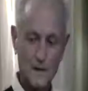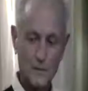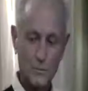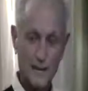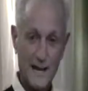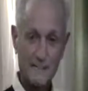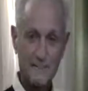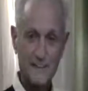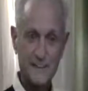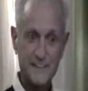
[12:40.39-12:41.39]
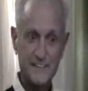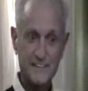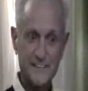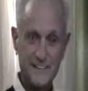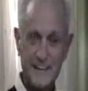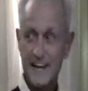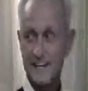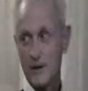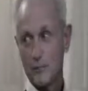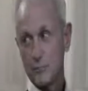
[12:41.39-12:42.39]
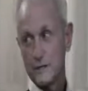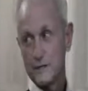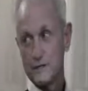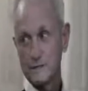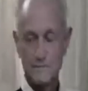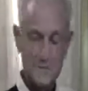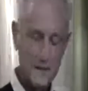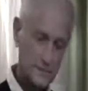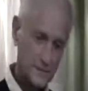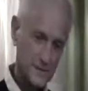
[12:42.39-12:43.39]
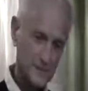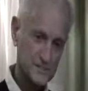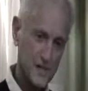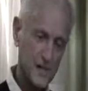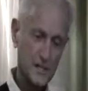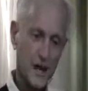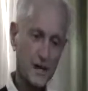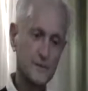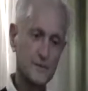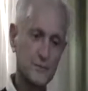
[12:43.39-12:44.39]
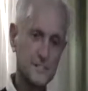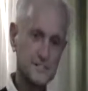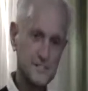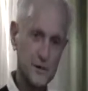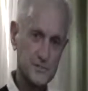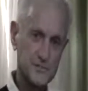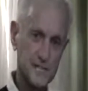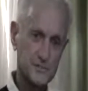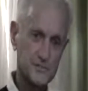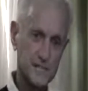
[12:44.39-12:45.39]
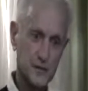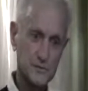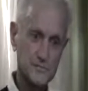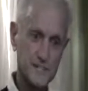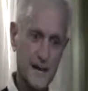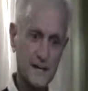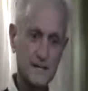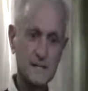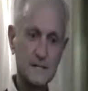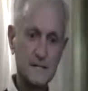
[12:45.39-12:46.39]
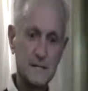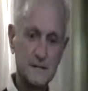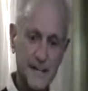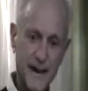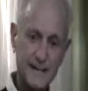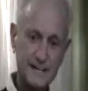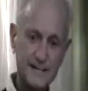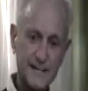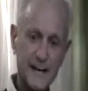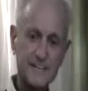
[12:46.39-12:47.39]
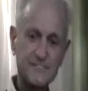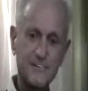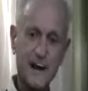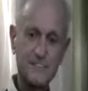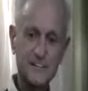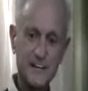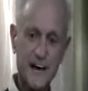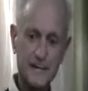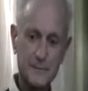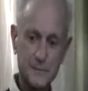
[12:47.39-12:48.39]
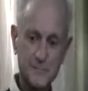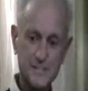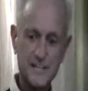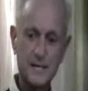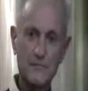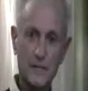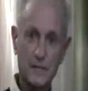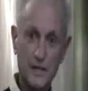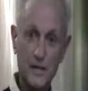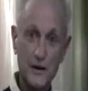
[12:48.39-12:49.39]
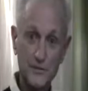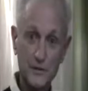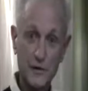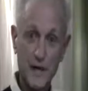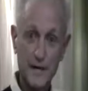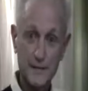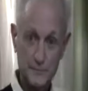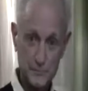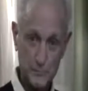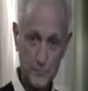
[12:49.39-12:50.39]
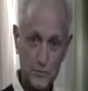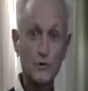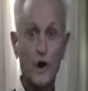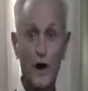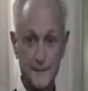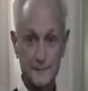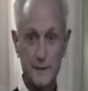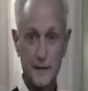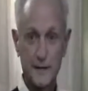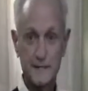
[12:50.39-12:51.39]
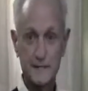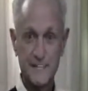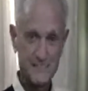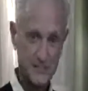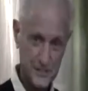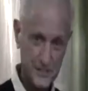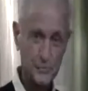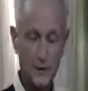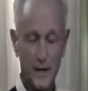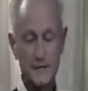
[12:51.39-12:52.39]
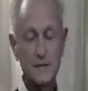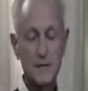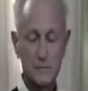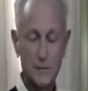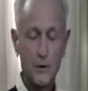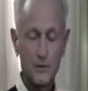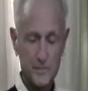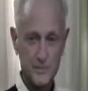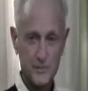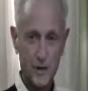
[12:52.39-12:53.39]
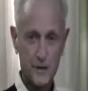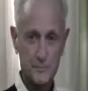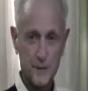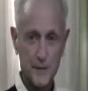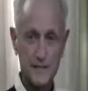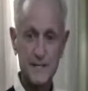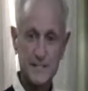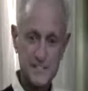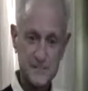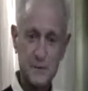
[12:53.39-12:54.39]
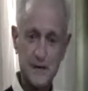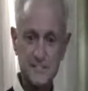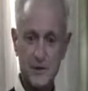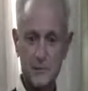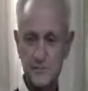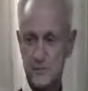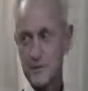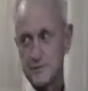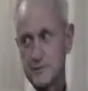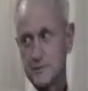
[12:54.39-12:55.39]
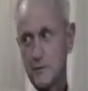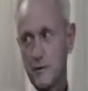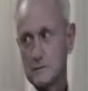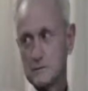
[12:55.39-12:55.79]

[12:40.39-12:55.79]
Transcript: Well, I haven't found any that it can help with, because a lot of the research now shows that 85 to 90% of the underlying chronic pain, and even acute pain, but mostly chronic pain, is based on the stress response.